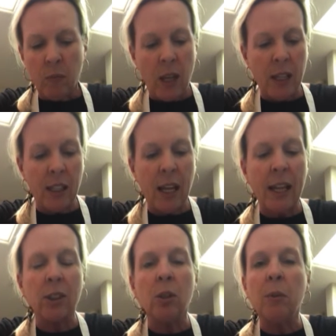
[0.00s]
And it
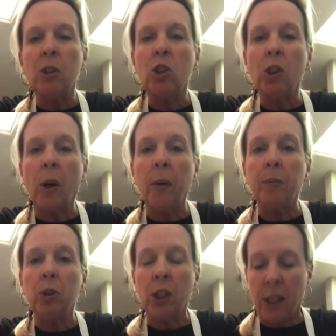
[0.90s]
has to be
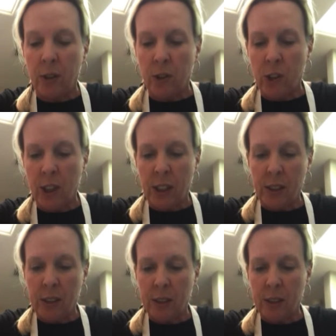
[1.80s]
sharp cheddar cheese.